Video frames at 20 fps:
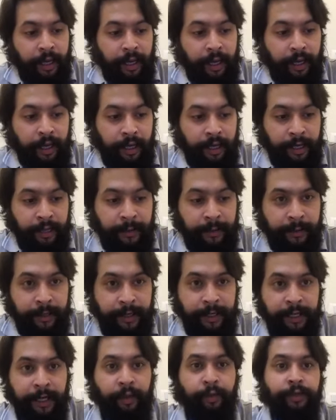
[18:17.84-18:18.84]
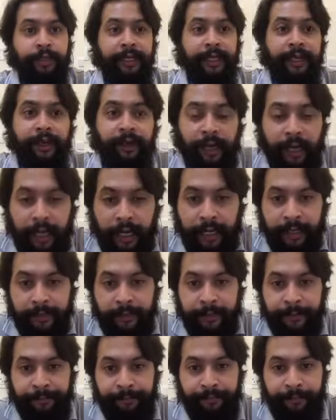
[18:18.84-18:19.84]
Now there are
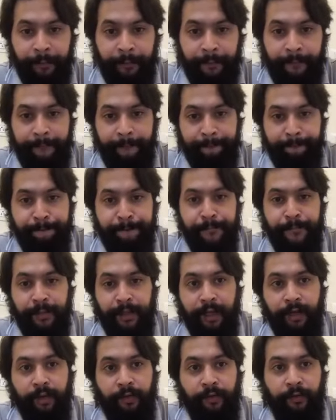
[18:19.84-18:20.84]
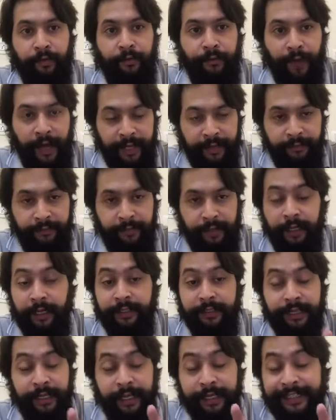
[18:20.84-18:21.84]

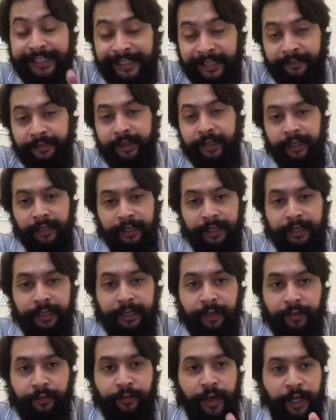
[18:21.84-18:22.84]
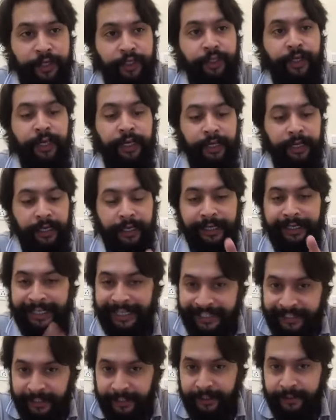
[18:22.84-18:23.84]
7 functional
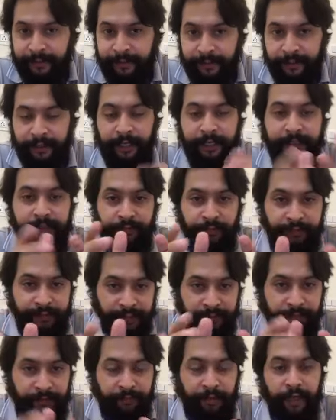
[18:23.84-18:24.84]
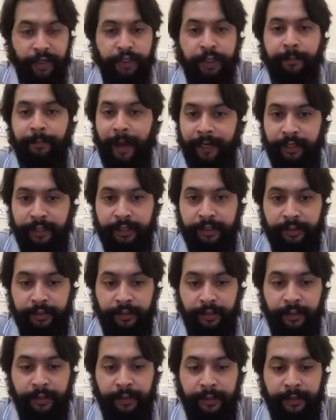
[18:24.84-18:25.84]
testings. There are 7 functional patterns
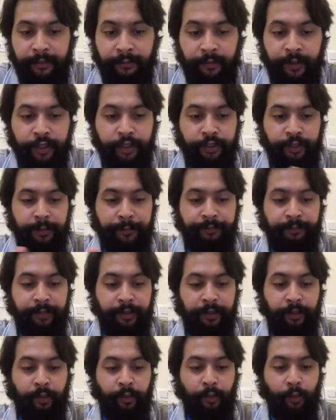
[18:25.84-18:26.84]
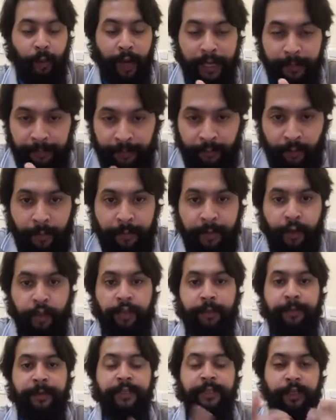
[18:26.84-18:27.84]
which while performing on the
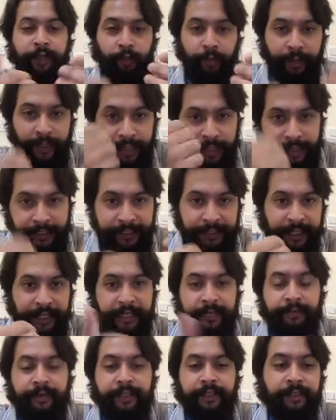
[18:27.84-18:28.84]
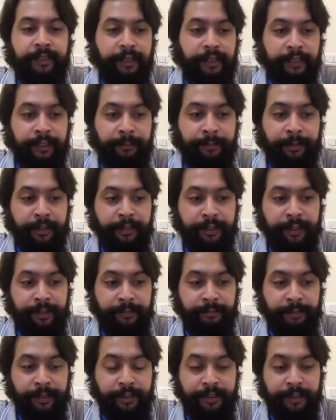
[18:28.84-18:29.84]
patient you can get the idea whether the
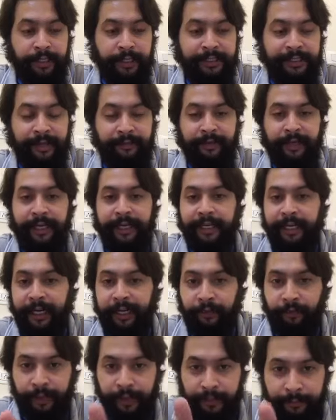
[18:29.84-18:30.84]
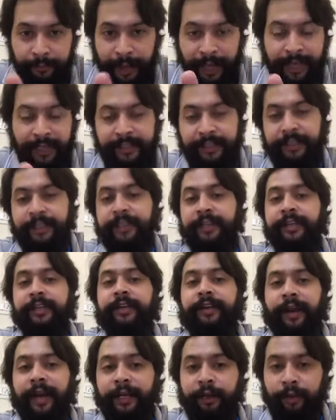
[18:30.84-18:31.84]
person is having any kind of imbalance in
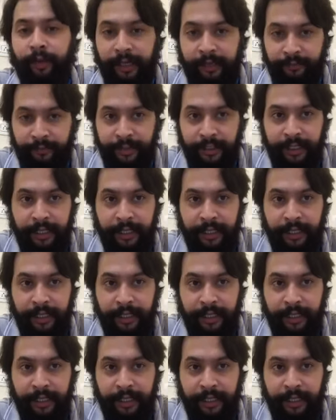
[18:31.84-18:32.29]
right or left.